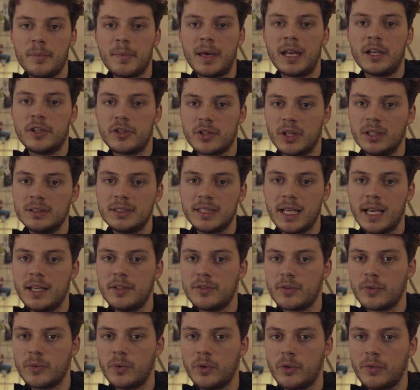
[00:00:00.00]
we manage our
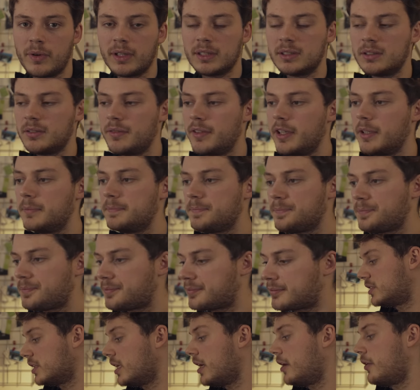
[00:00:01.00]
data and all the rest of it.
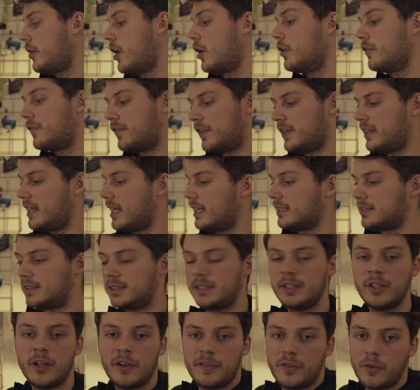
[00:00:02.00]
So hopefully
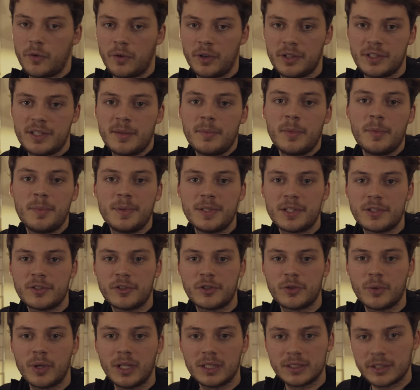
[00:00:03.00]
that's, you know, if you're in a similar
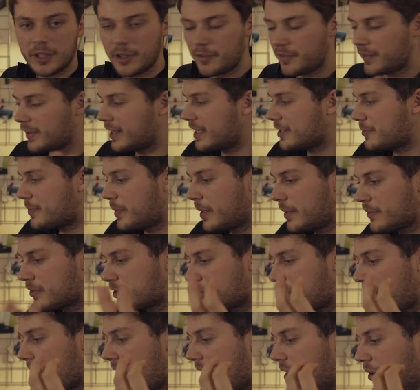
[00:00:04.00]
position to us, hopefully that's been of
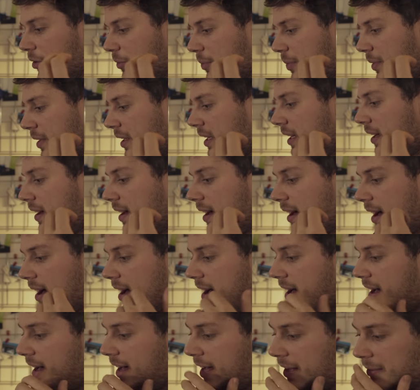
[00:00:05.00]
some help.
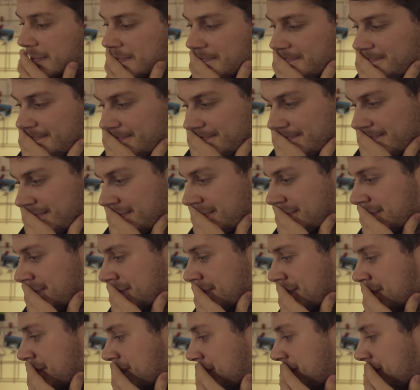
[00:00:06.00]
And yeah, thank you for